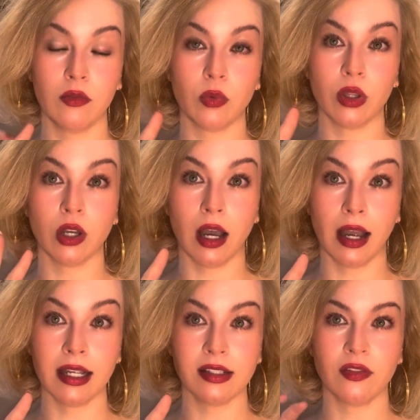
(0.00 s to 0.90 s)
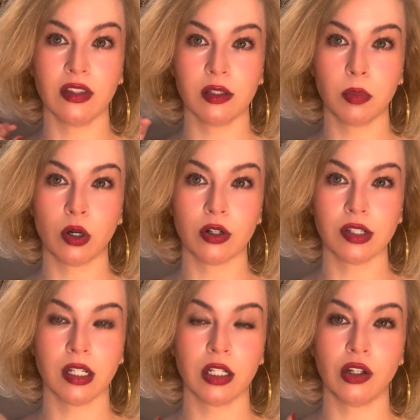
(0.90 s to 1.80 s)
With the eyes of this person,